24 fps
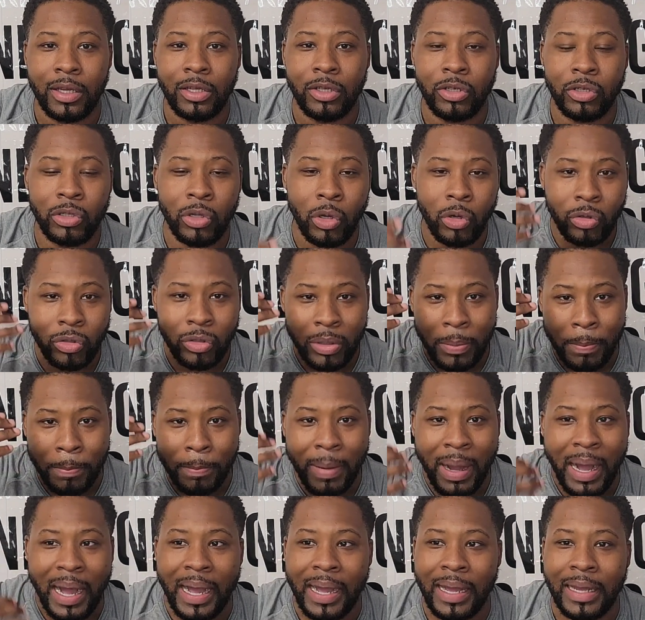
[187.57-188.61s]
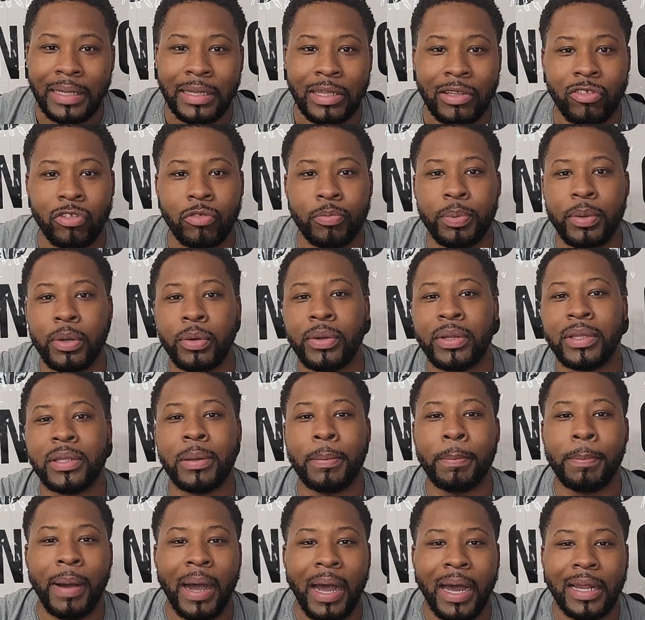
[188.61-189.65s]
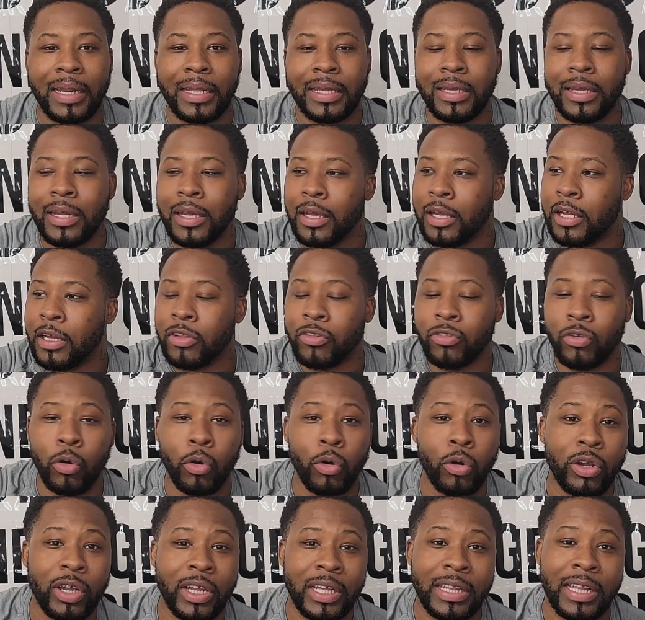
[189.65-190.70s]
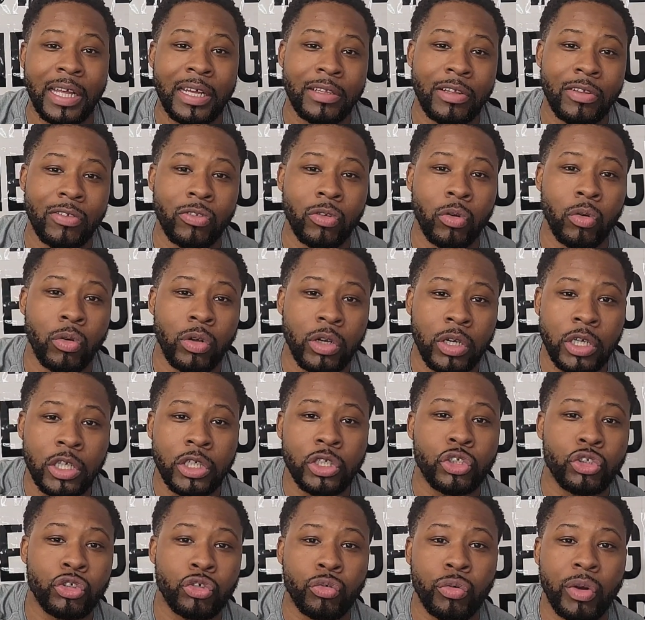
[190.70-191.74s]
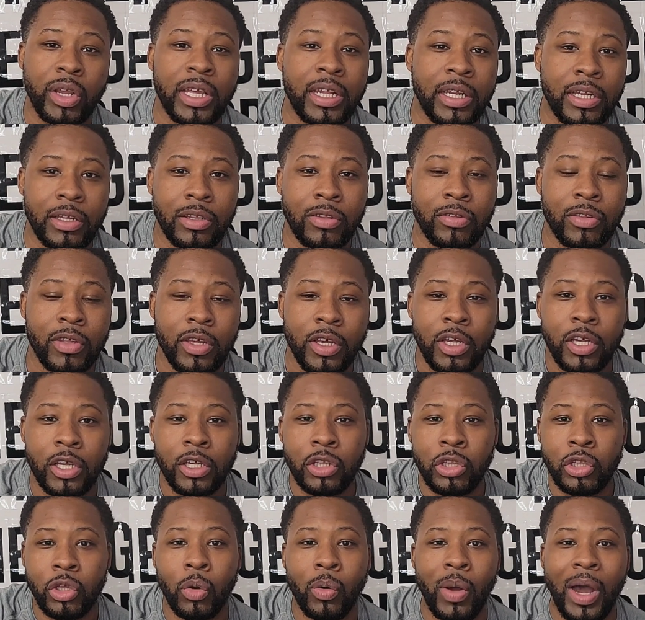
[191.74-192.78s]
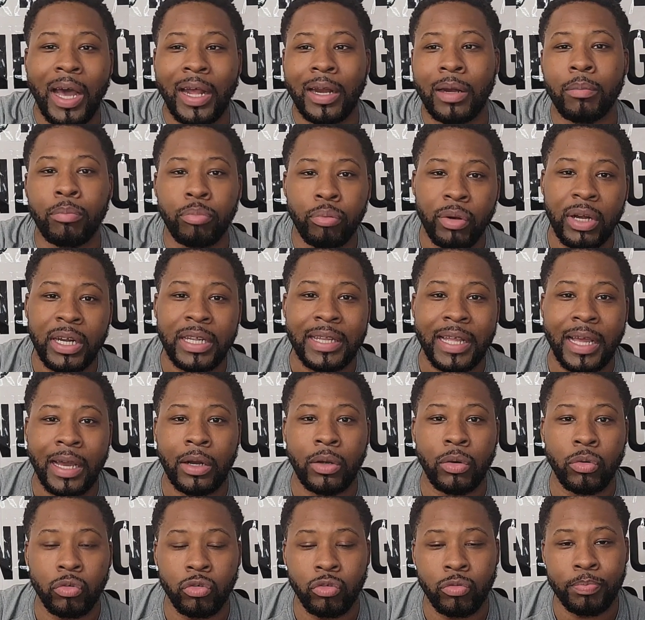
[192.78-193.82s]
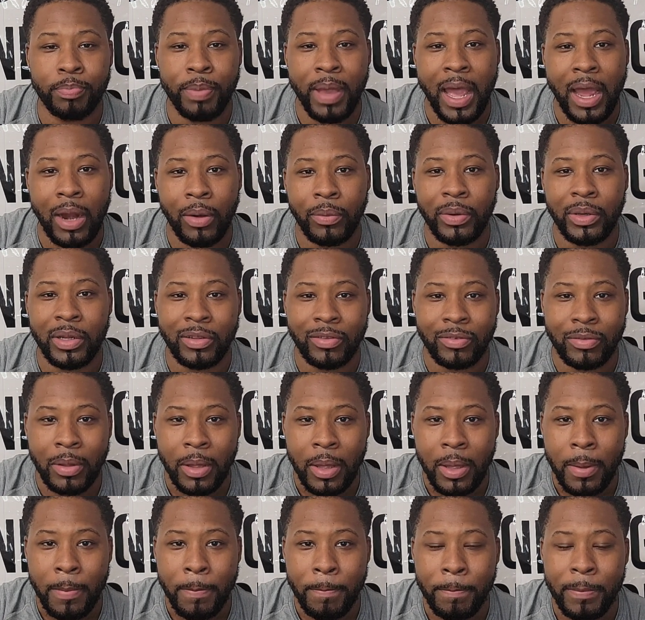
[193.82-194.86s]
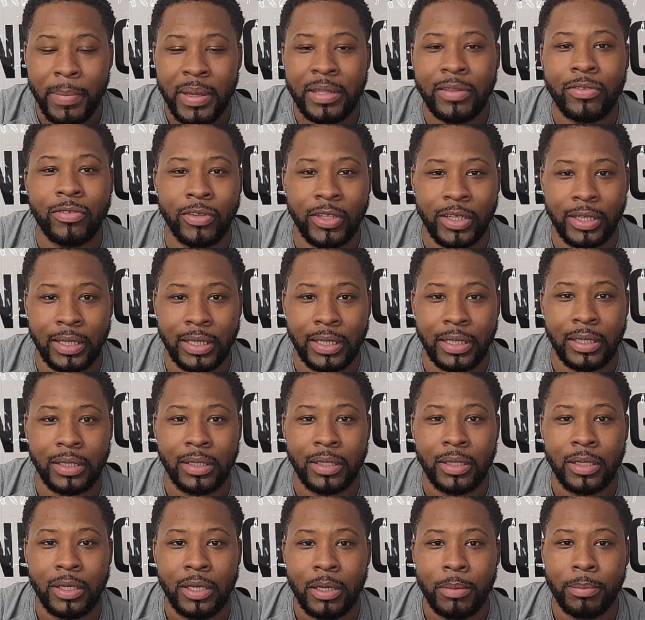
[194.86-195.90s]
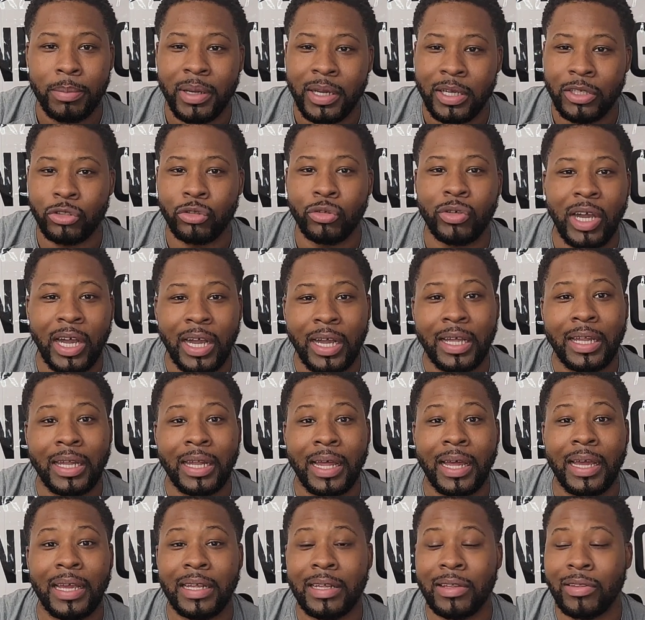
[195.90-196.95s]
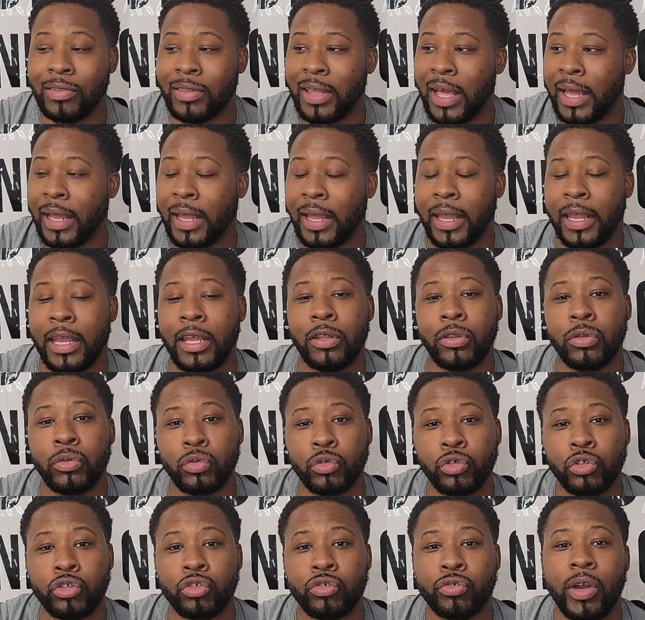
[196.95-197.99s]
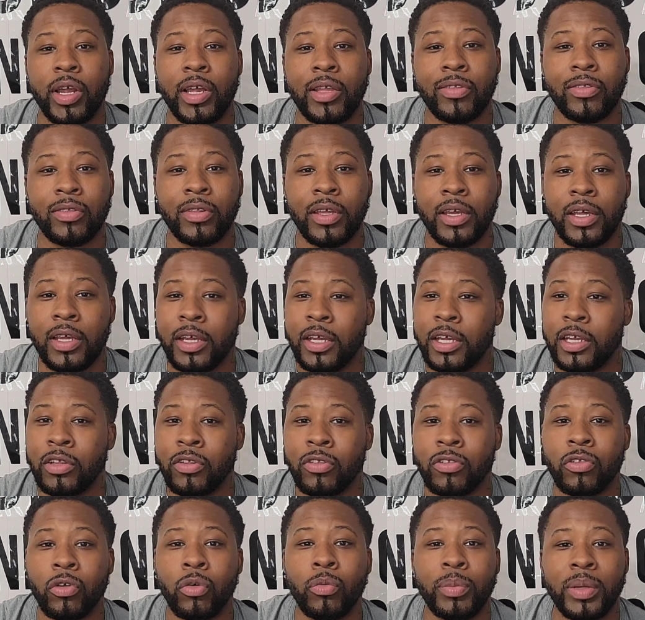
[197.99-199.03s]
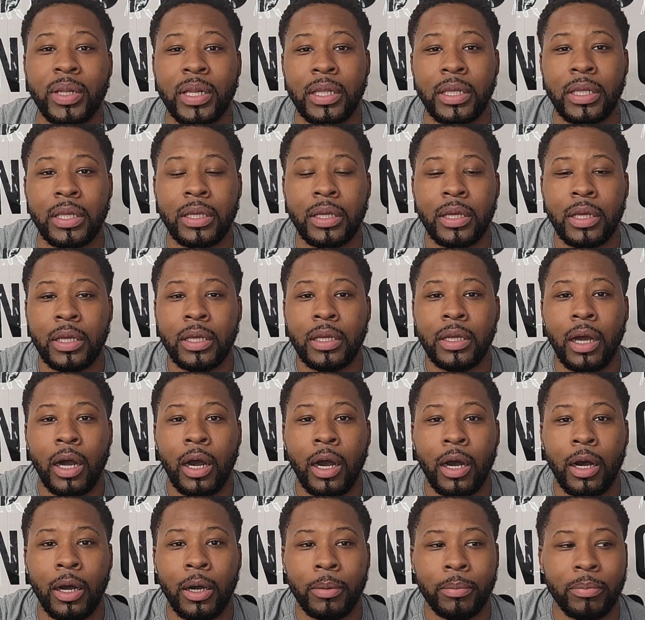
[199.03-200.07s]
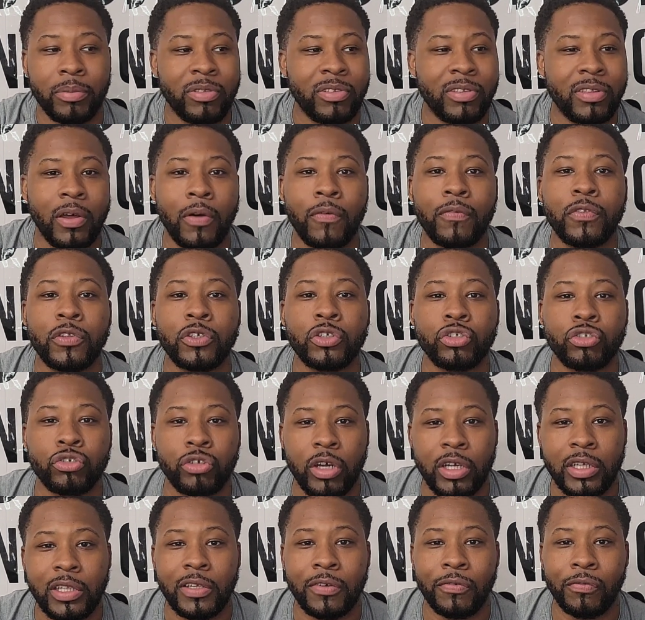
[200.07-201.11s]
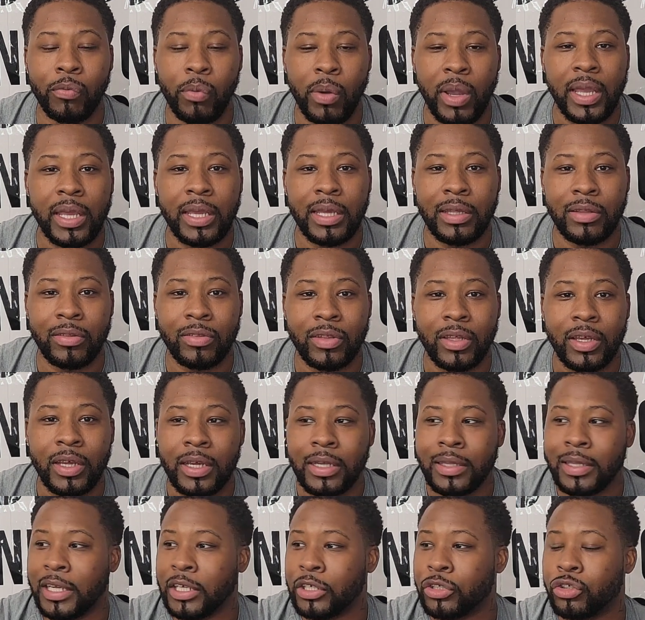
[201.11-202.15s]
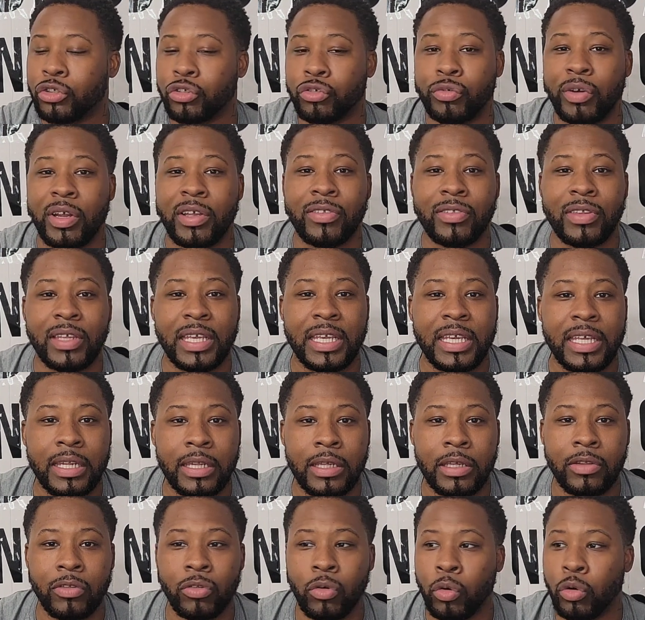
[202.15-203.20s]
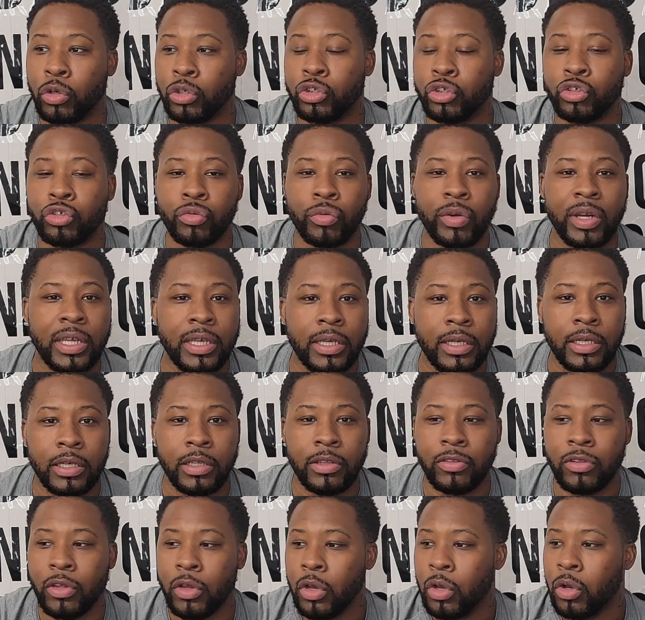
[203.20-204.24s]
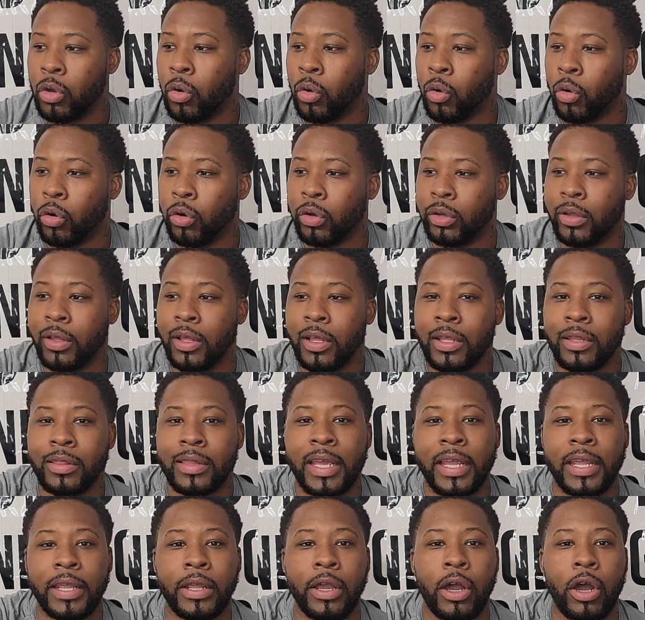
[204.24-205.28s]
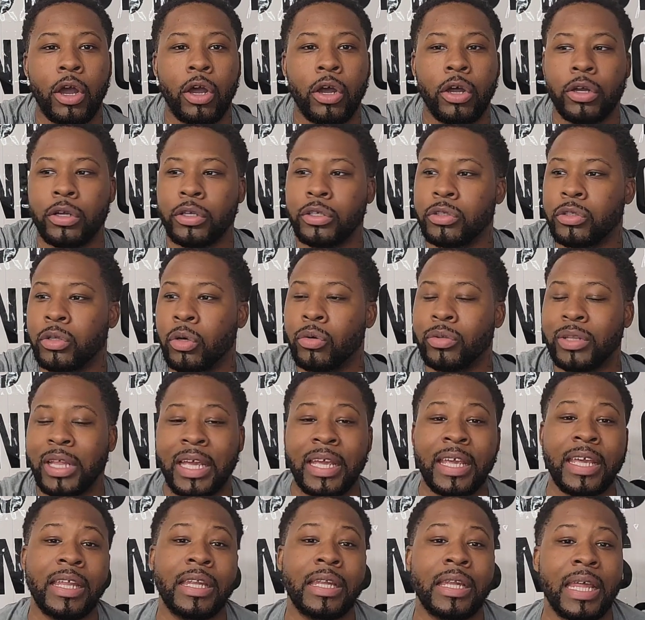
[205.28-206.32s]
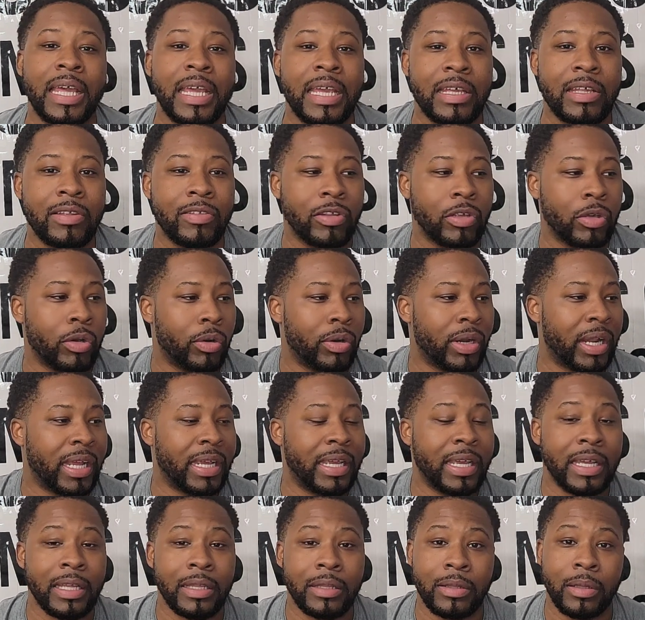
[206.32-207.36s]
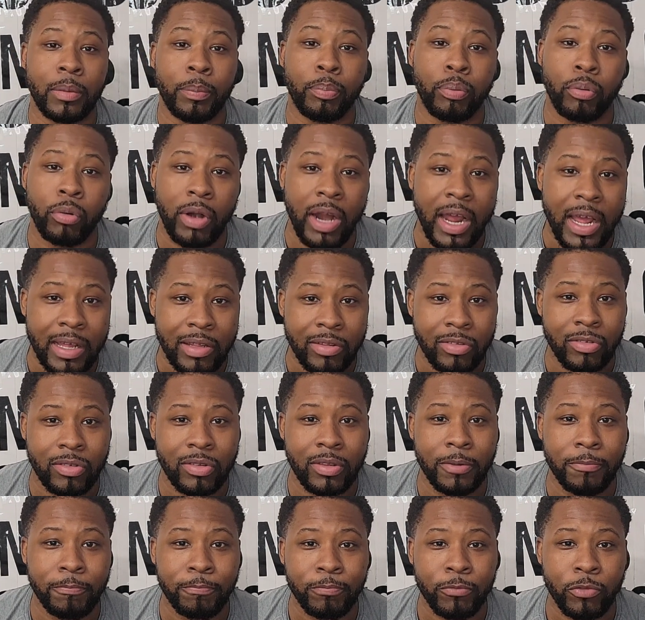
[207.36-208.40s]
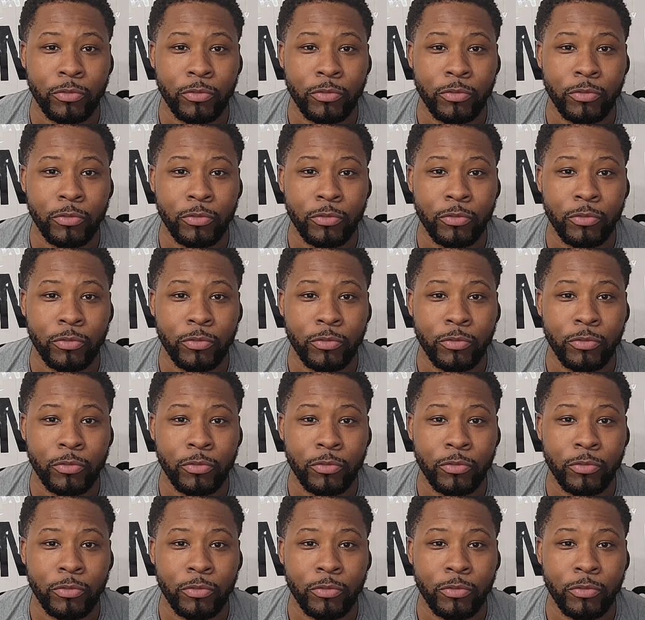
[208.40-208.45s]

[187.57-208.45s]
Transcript: The mind, the spirit, the body is all connected. So good trainers know how to break down those barriers mentally, because you got clients that handle stress in so many self-destructive ways. They're stress eaters or drinkers, or they are, they get lazy or they get depressed,